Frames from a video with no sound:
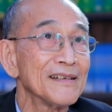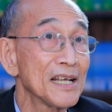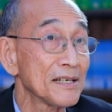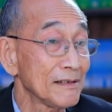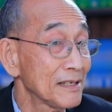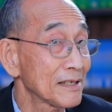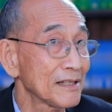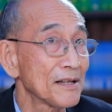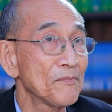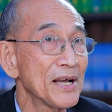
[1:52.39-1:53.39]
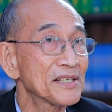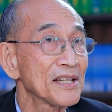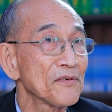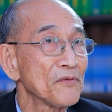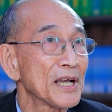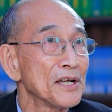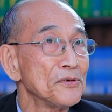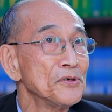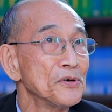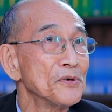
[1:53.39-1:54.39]
That is the best thing we
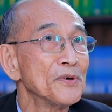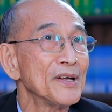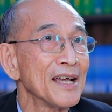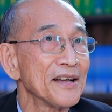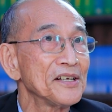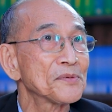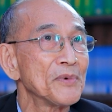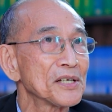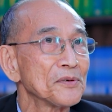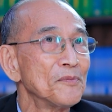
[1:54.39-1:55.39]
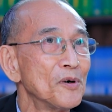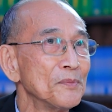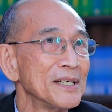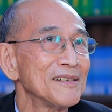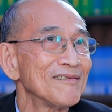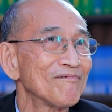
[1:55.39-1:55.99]
can do at this present moment.